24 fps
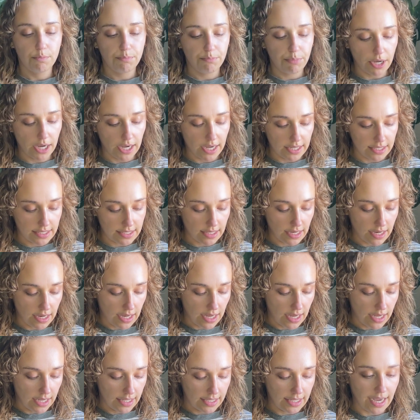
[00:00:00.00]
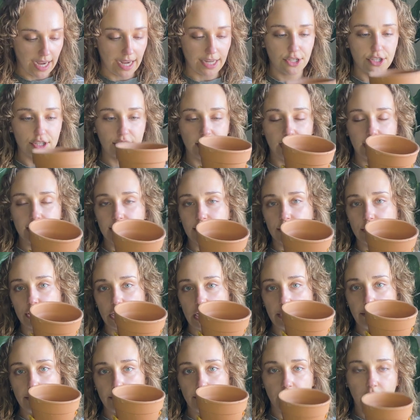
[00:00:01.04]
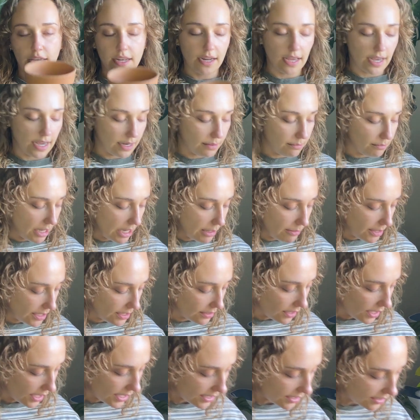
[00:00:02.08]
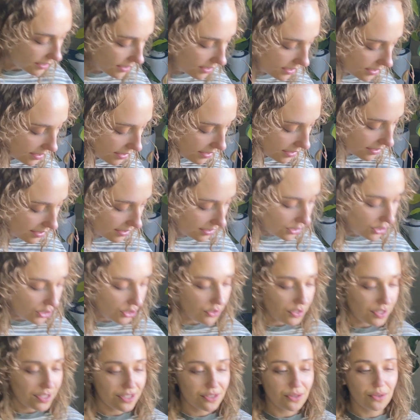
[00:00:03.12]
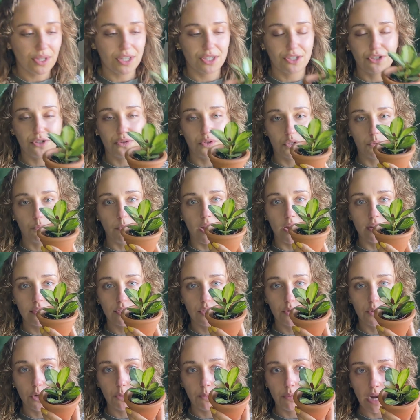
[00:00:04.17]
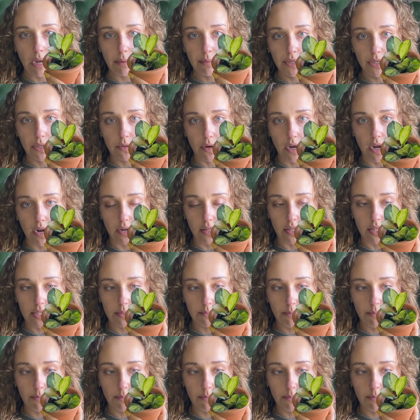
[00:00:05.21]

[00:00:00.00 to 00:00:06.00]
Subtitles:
but yeah, I just liked the shape of it, and maybe like, you know, this is only a 2-inch pot, so it'll probably grow out of this